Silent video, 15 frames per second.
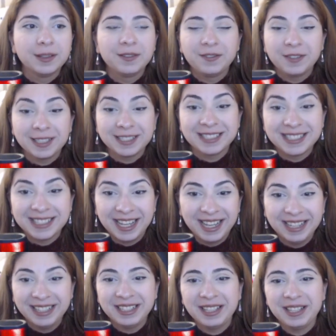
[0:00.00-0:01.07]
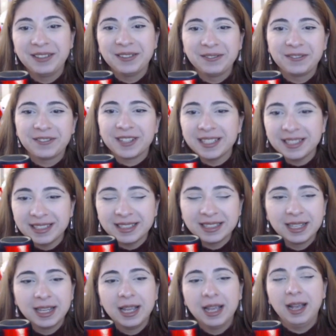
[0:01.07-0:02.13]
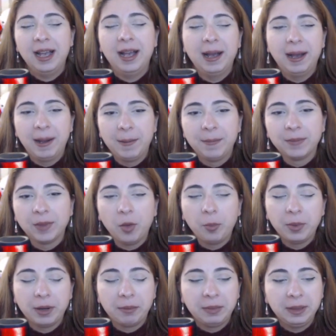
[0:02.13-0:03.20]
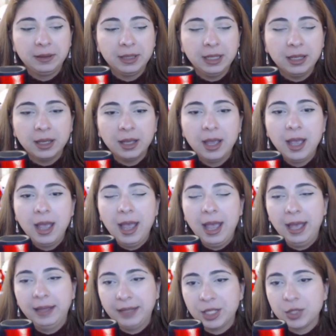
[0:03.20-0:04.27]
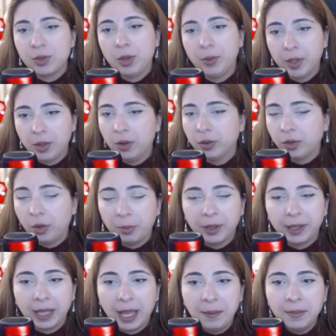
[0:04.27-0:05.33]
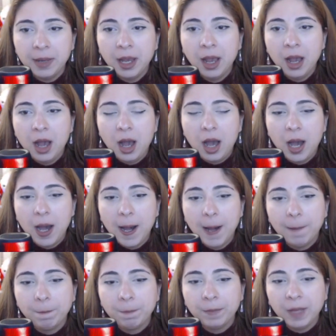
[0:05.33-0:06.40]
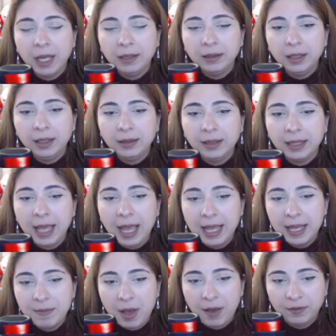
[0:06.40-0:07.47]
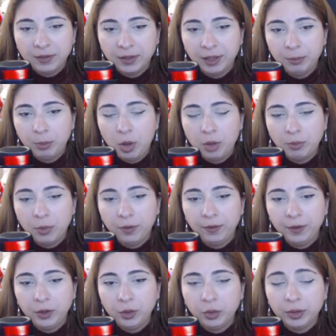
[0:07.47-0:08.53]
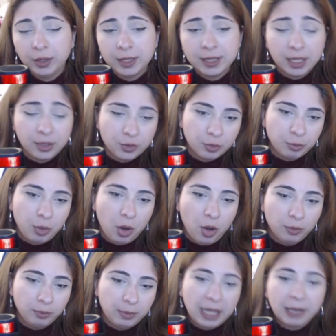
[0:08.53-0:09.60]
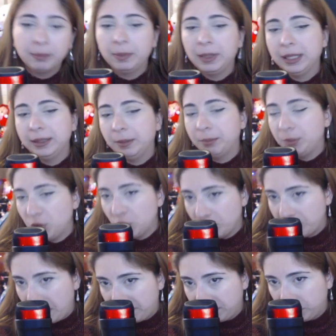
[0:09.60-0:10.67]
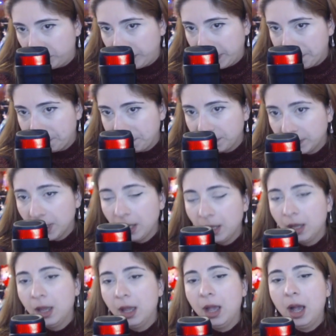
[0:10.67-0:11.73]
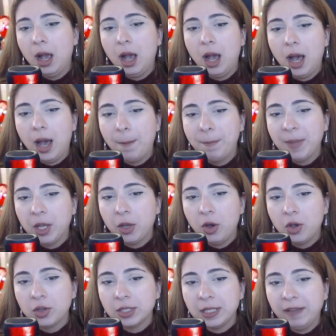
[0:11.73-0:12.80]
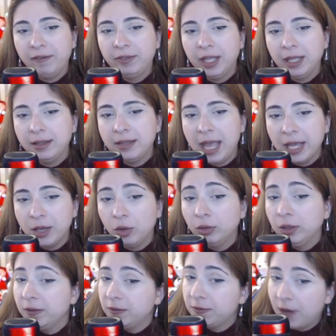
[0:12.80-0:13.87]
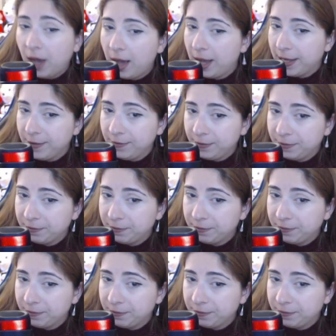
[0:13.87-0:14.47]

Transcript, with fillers: français in France, um, opera building, and that's why we call Opera game. Um, and in the game, after Paul Morphy took the central pawn, black played the bishop f3. Uh, because if they take on e5,